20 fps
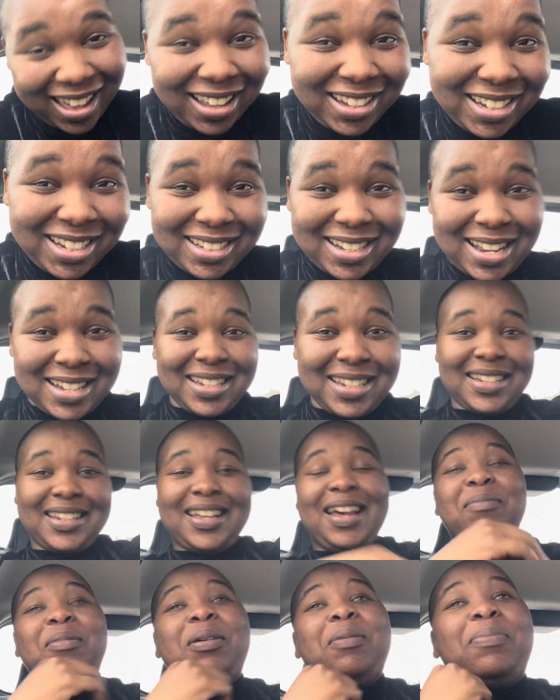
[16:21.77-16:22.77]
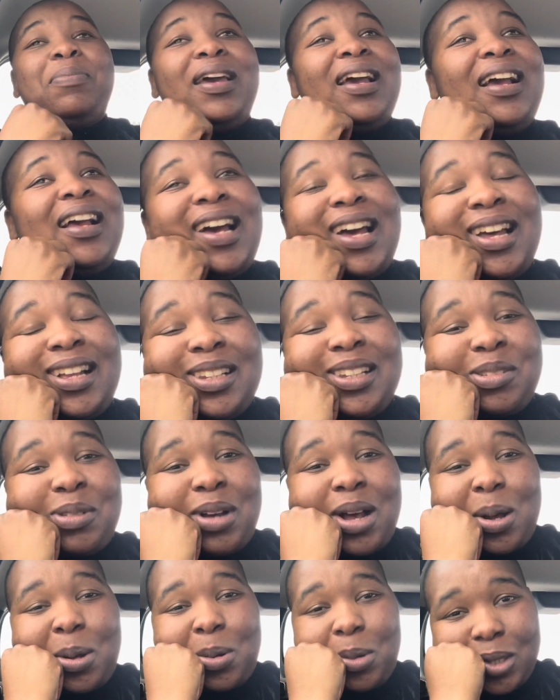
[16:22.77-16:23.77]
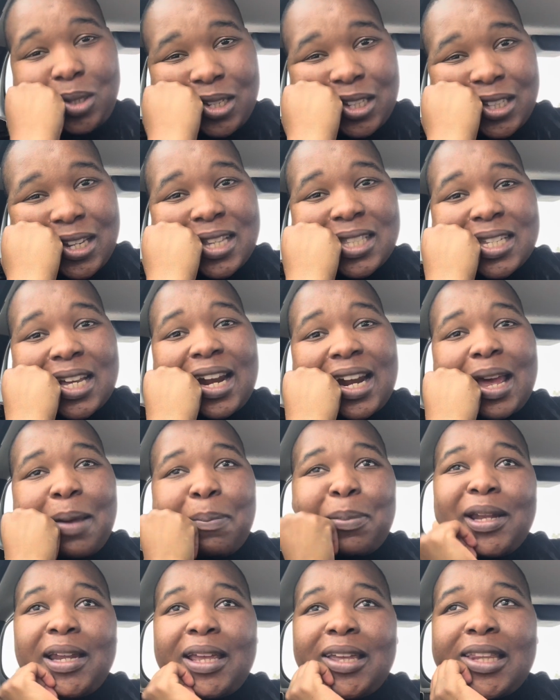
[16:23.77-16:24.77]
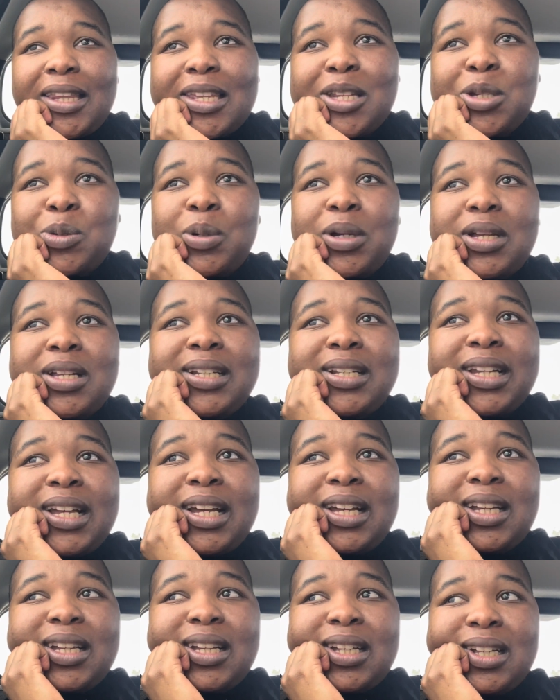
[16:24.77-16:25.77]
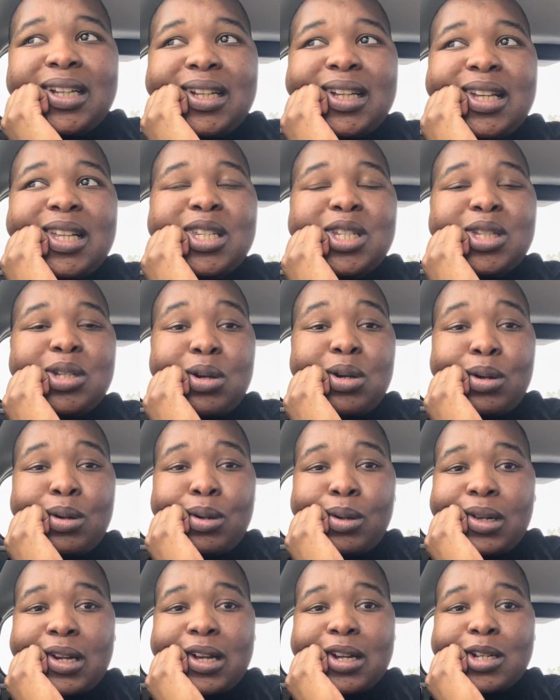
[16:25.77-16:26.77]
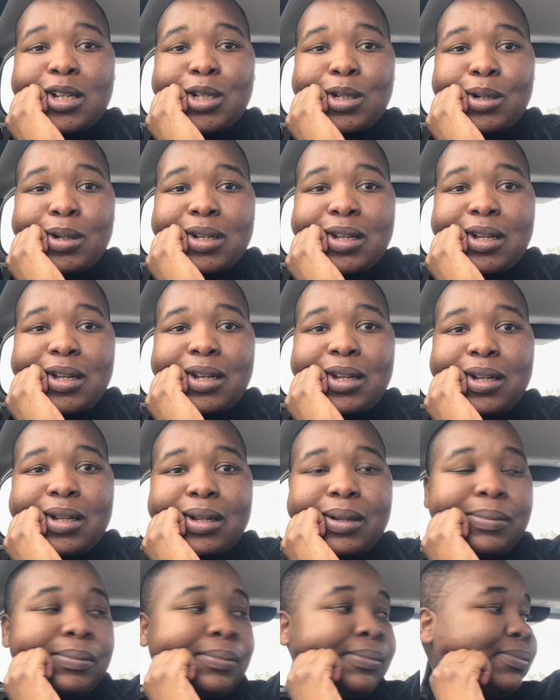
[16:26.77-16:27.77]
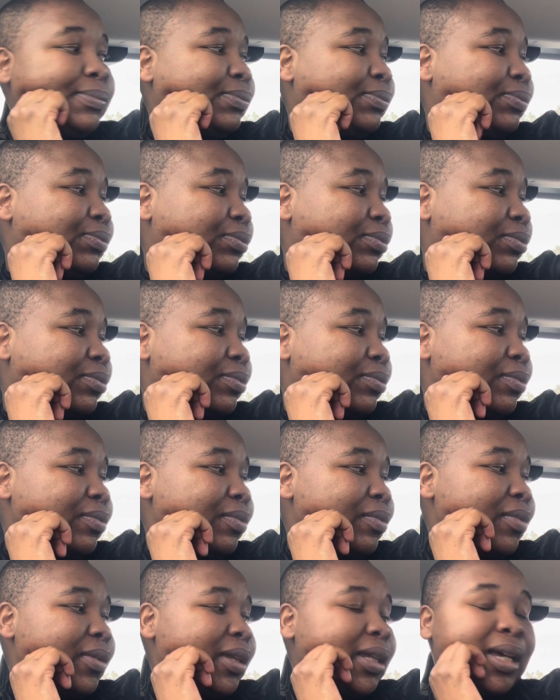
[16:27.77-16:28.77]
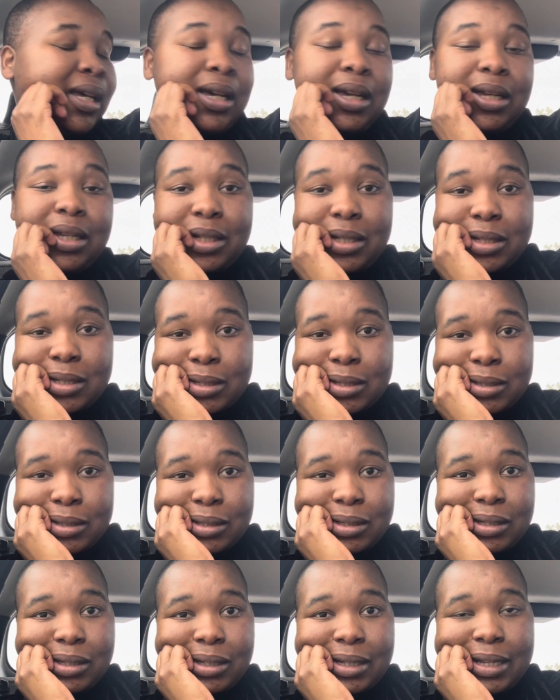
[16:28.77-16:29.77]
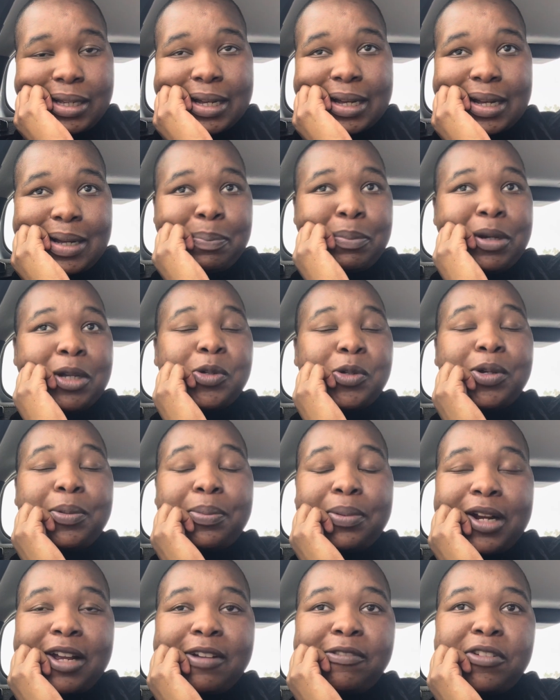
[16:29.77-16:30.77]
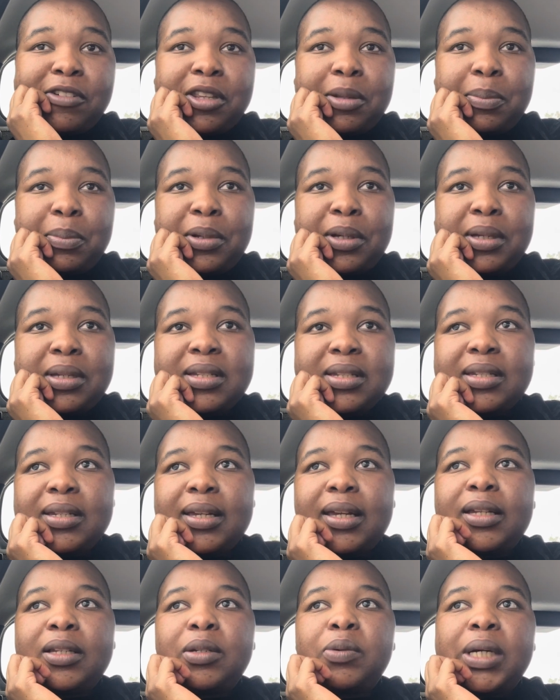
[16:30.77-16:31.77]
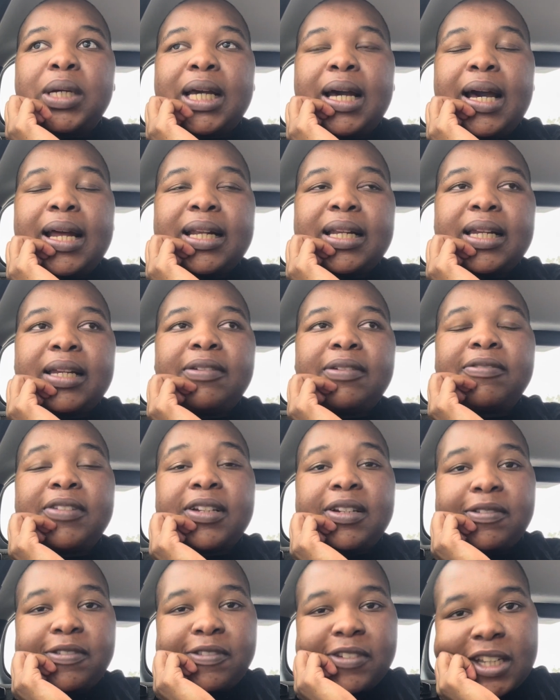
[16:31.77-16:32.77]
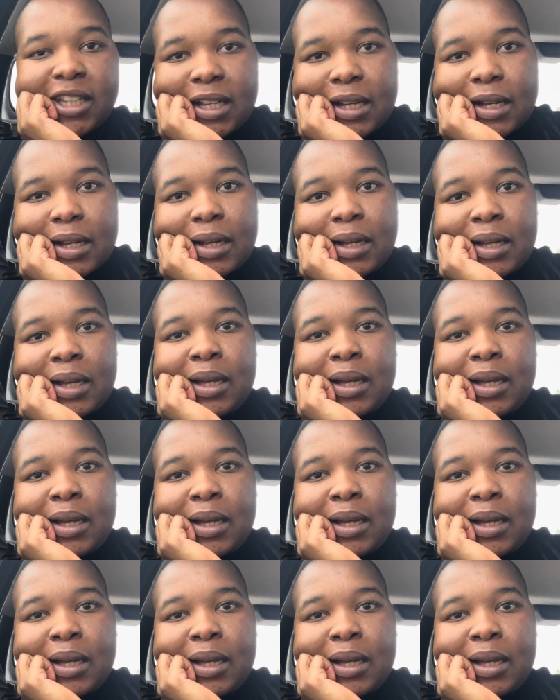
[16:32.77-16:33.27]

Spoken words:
Jesus is coming back, guys. Wow, the things that are happening in this world, like, it's so like shocking. And yeah, but we pray for the best, and we can't live in fear